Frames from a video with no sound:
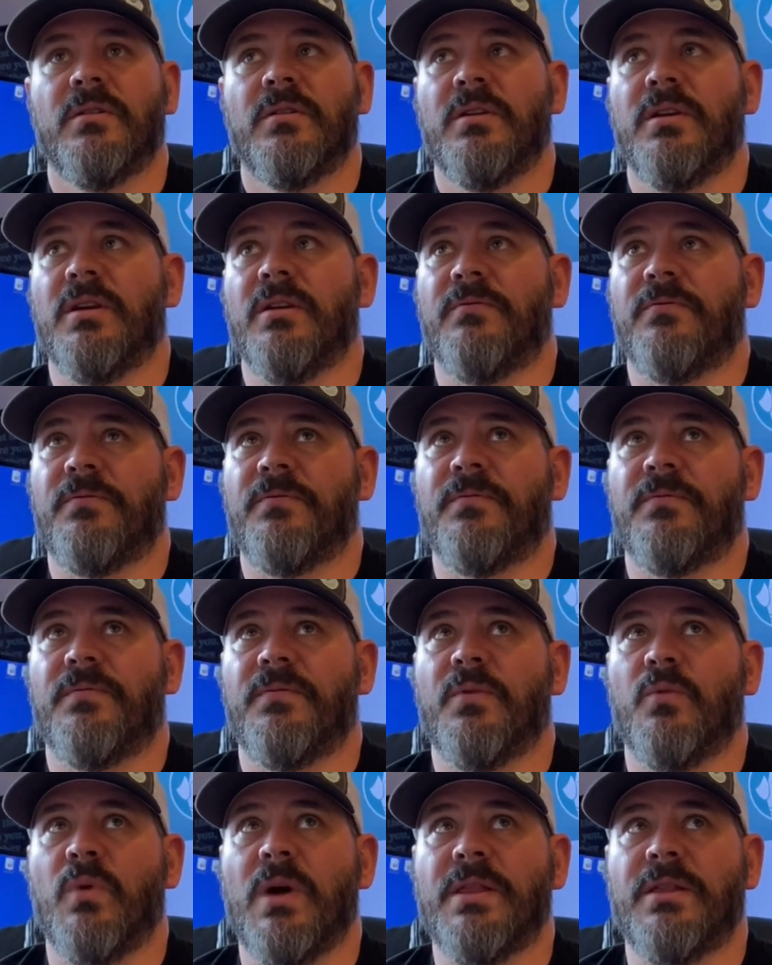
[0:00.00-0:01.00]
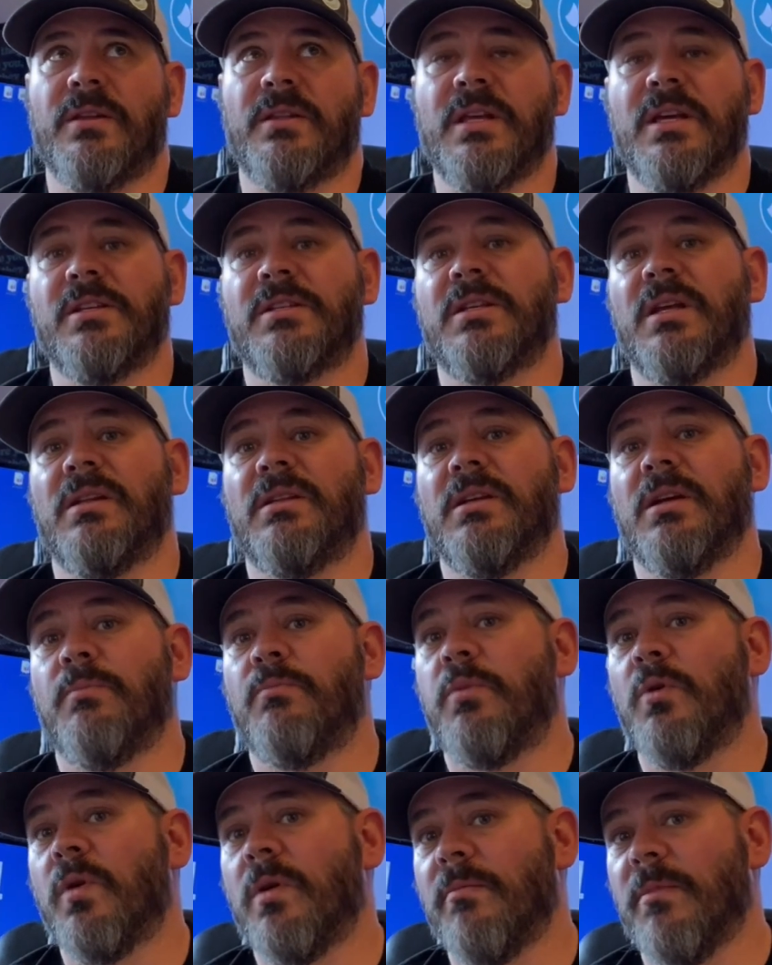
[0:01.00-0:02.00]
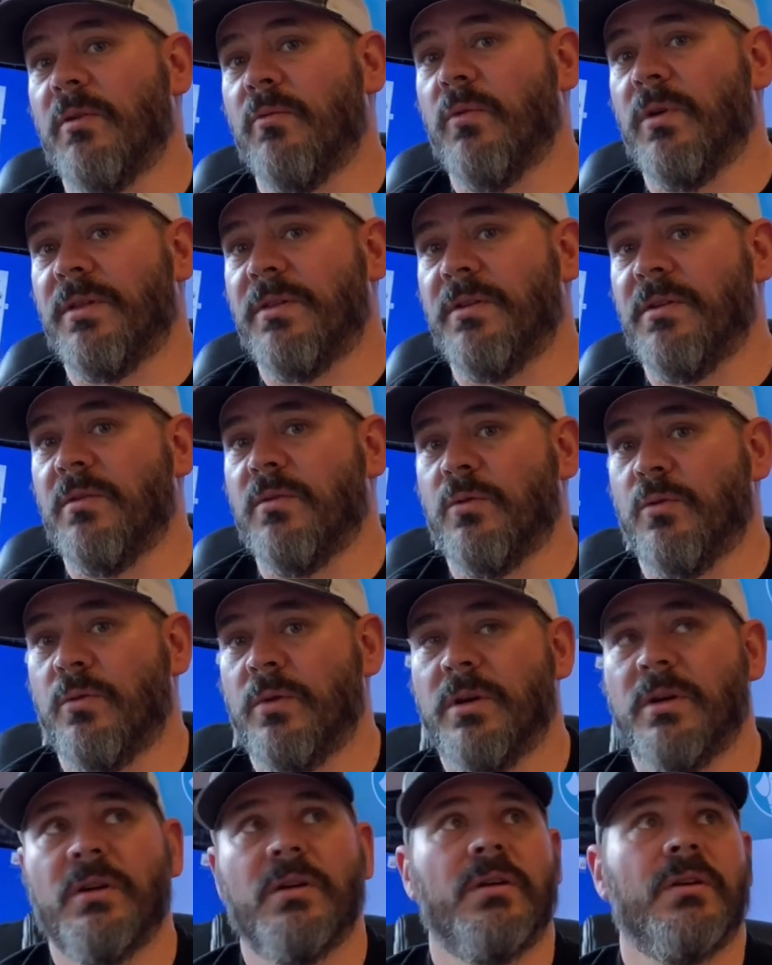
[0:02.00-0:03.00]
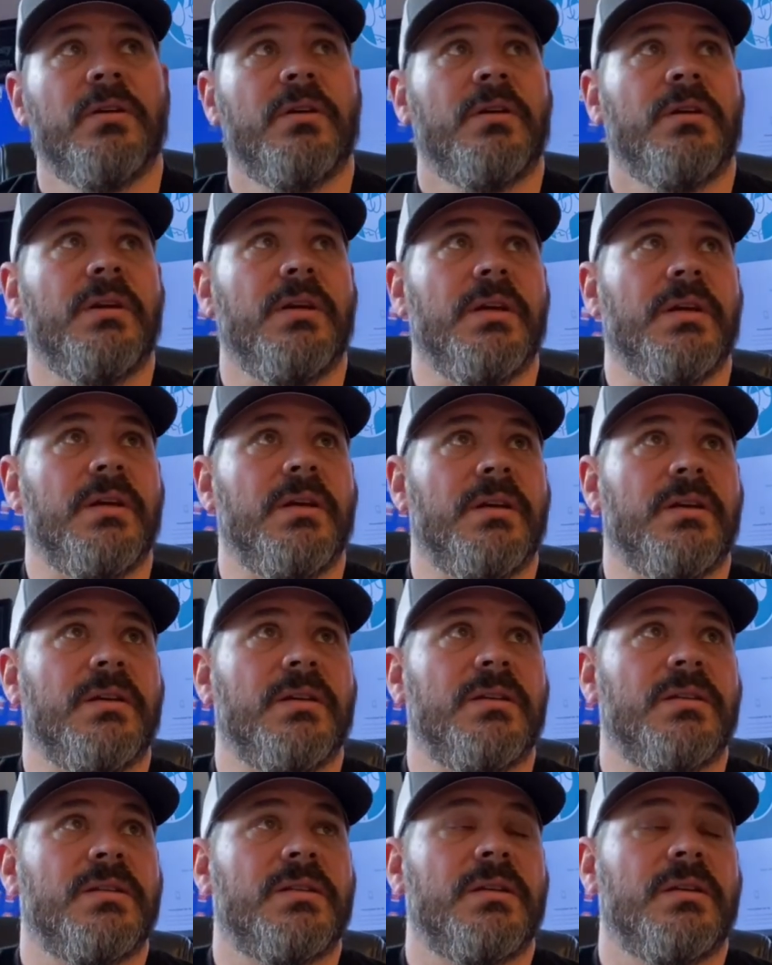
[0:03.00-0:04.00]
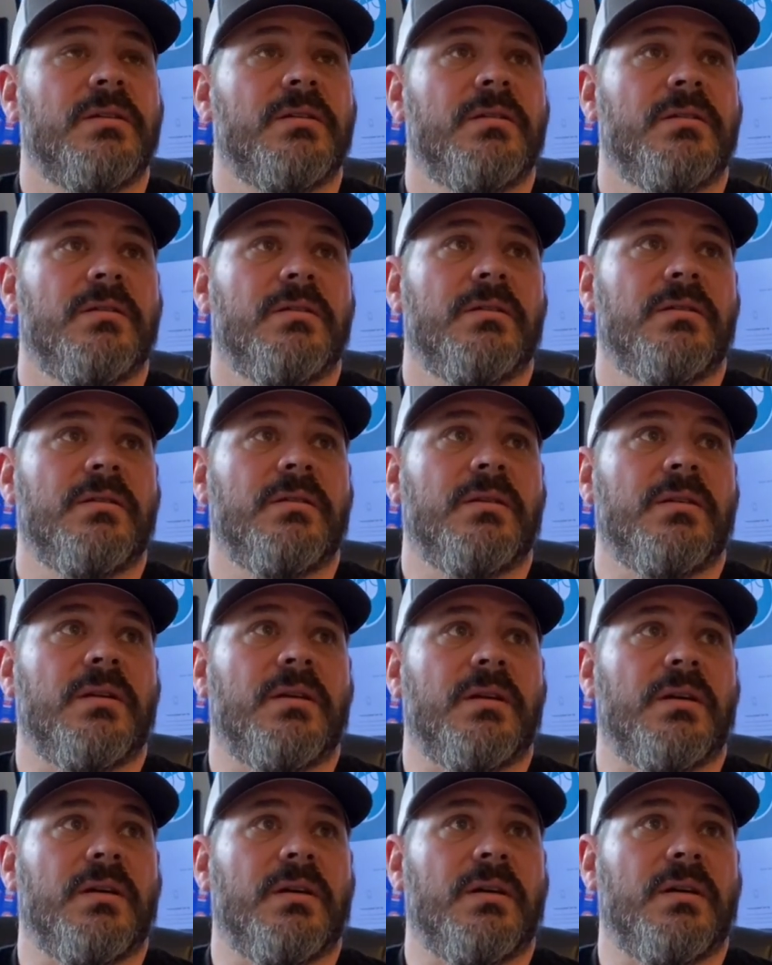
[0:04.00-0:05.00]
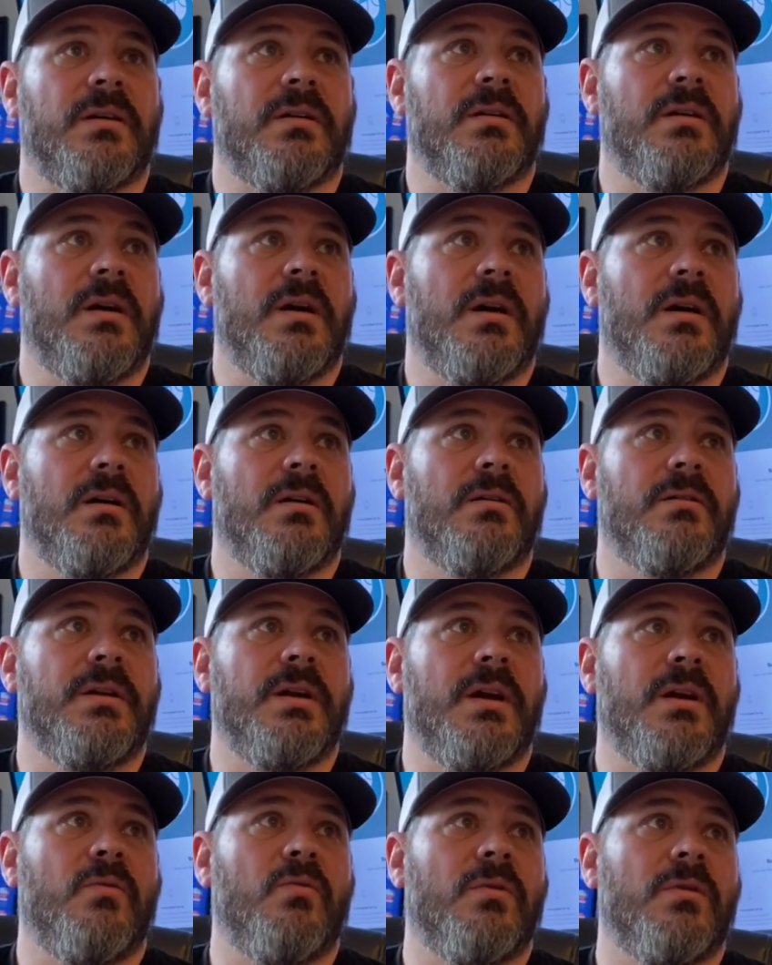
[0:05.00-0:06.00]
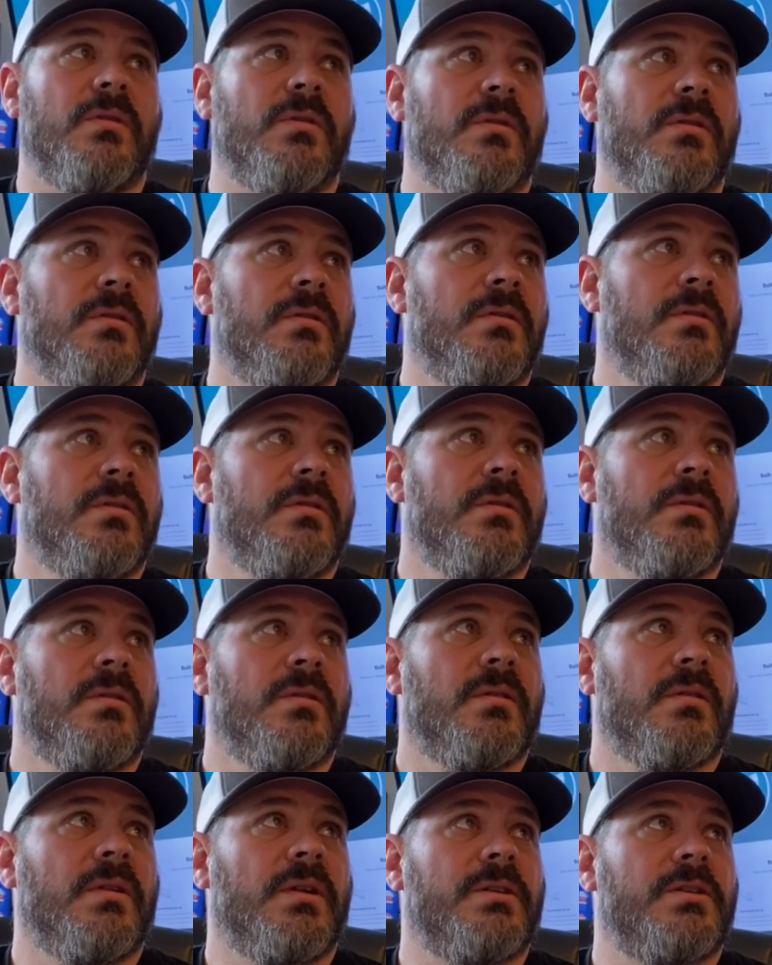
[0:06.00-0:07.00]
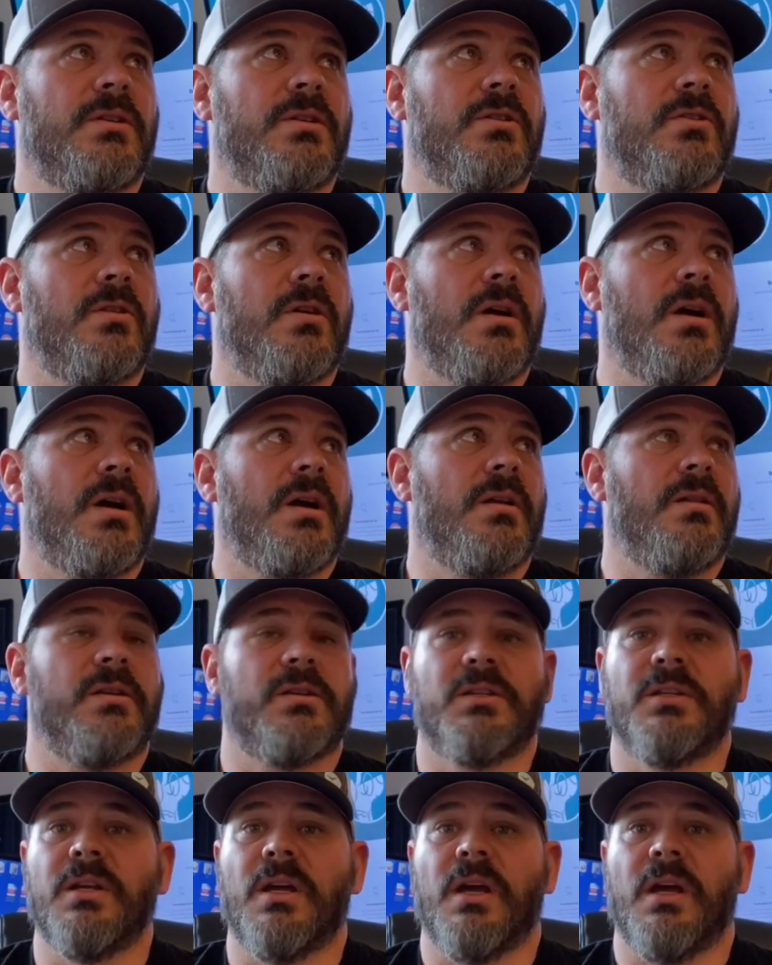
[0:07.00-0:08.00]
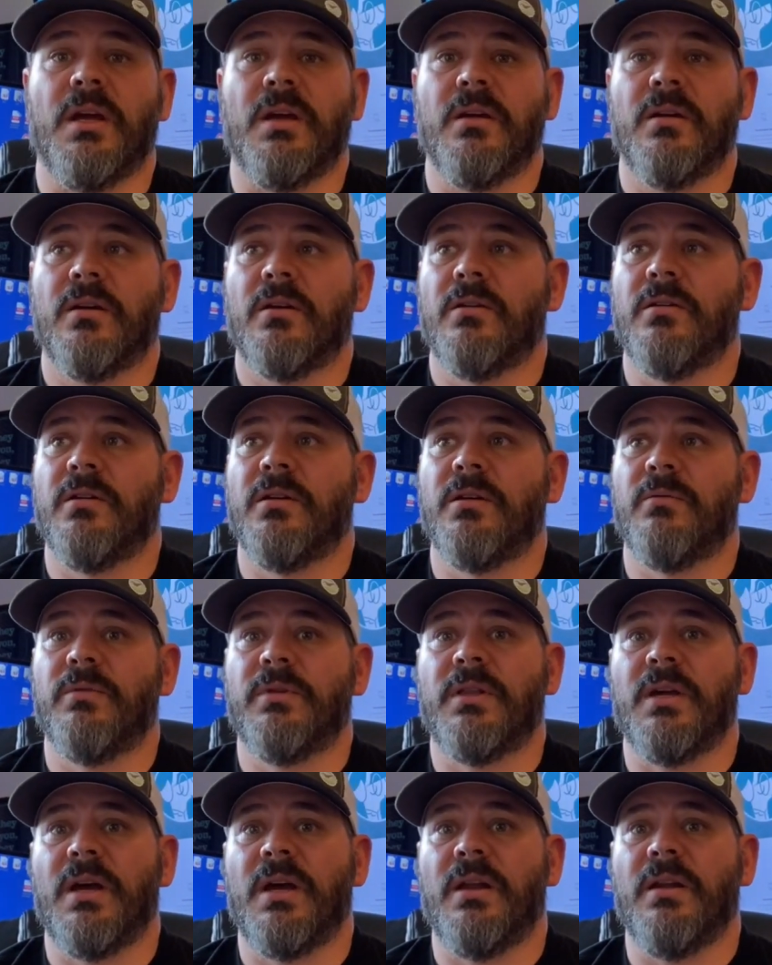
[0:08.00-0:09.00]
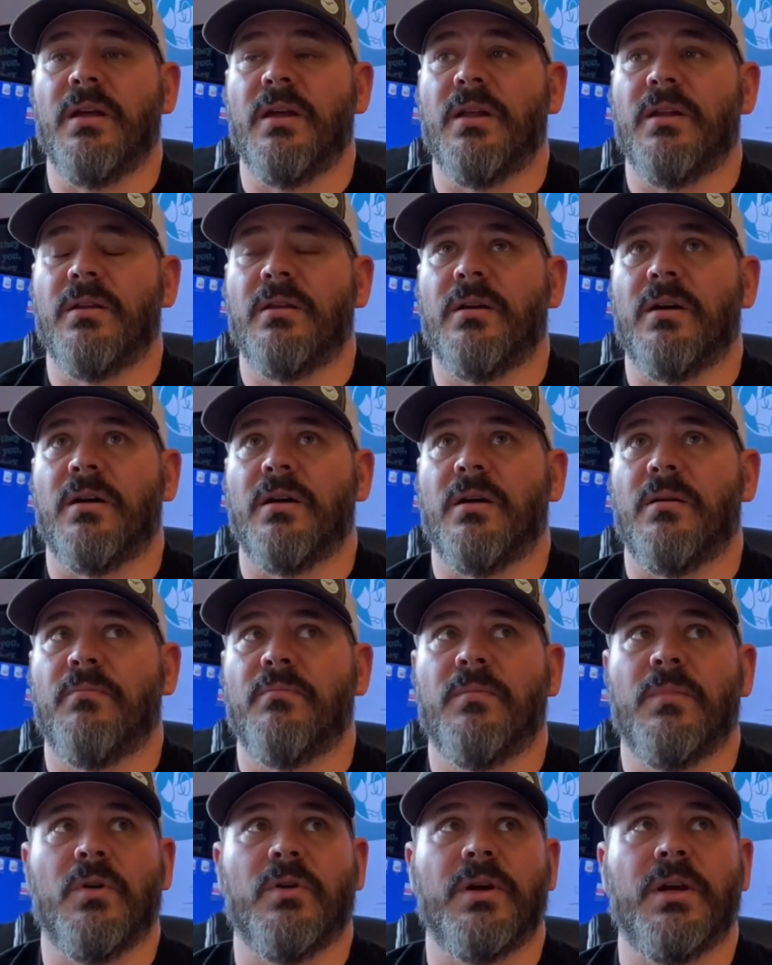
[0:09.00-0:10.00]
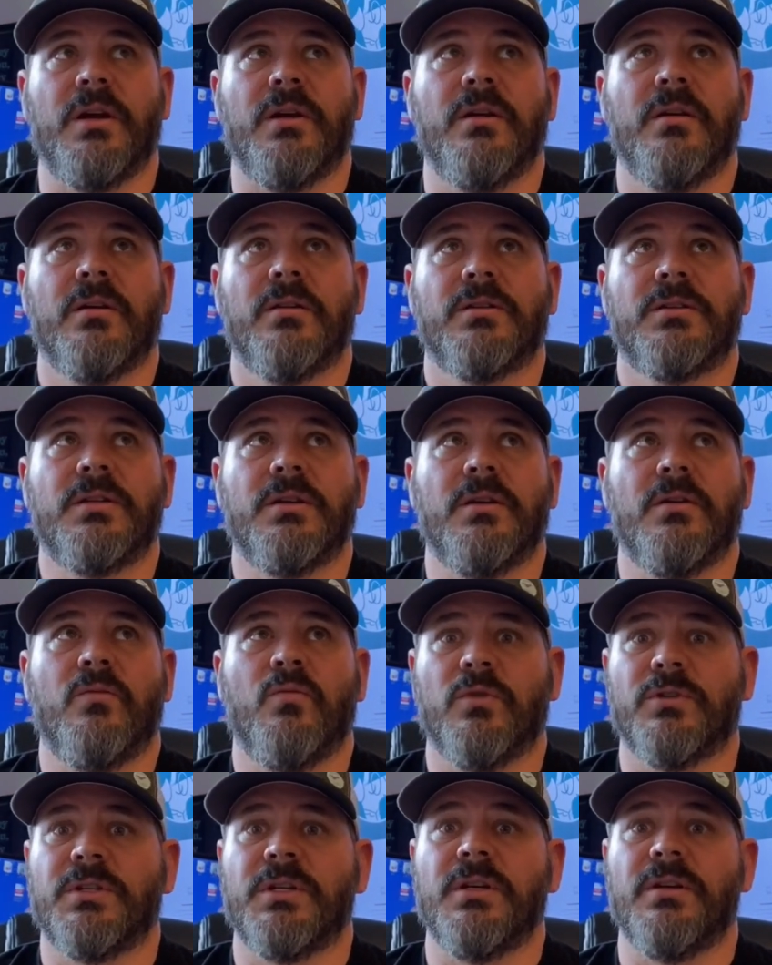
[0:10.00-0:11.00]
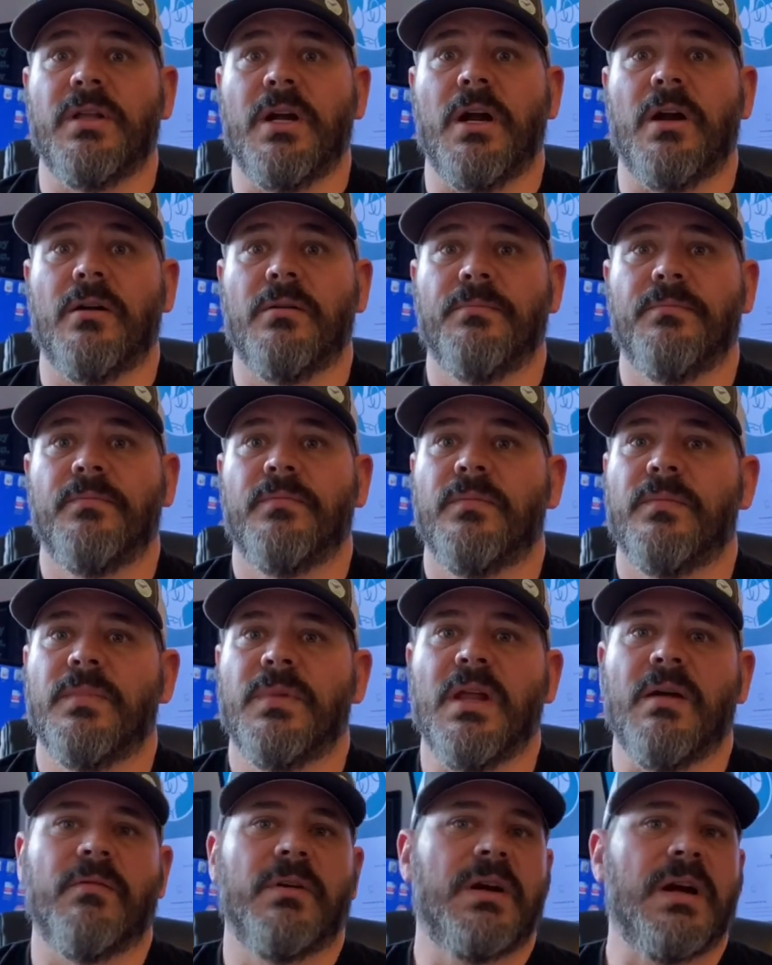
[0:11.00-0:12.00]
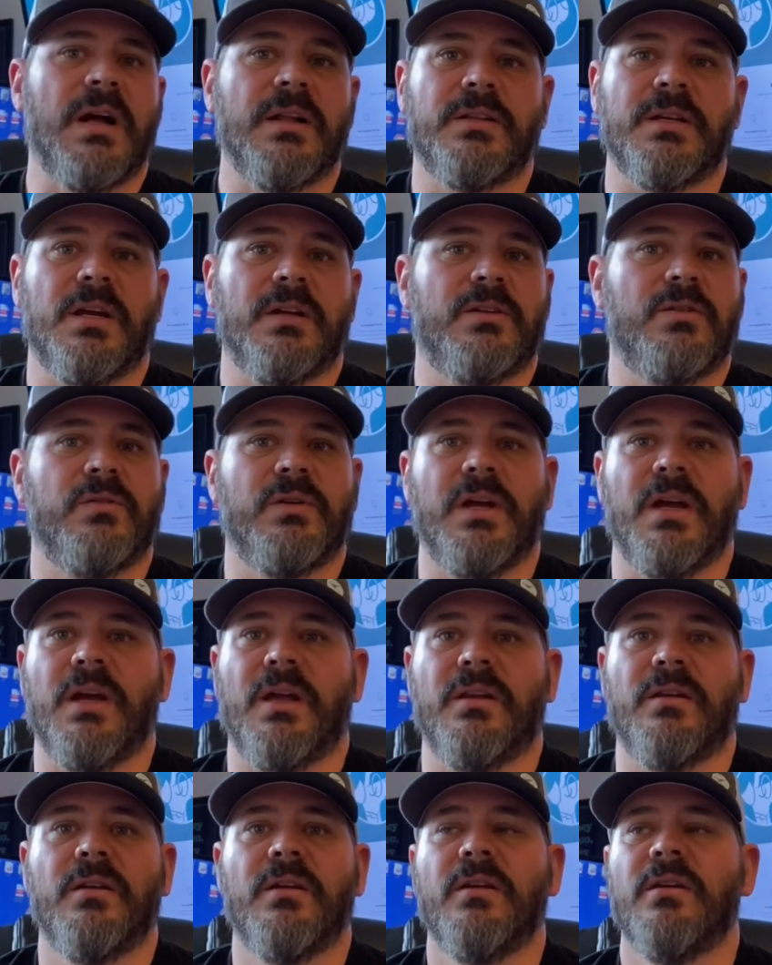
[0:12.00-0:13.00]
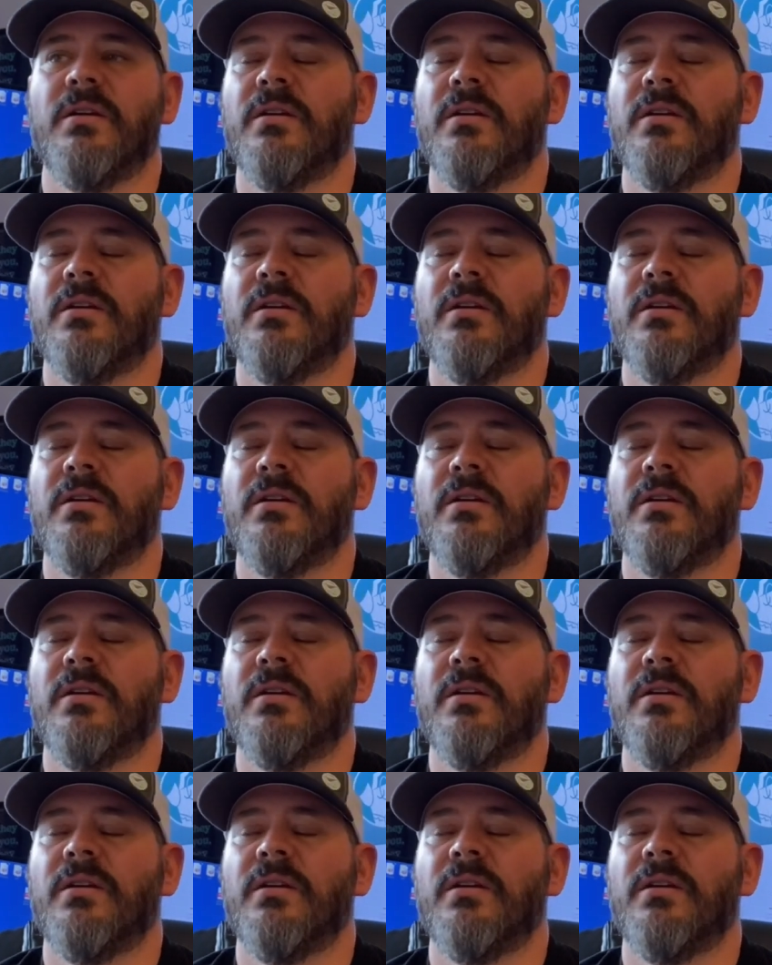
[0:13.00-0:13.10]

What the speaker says: If the way that they set the appointment with you is, oh yeah, well, let's try this day. Are you good with that? And okay, we'll see you there. Never contact you again.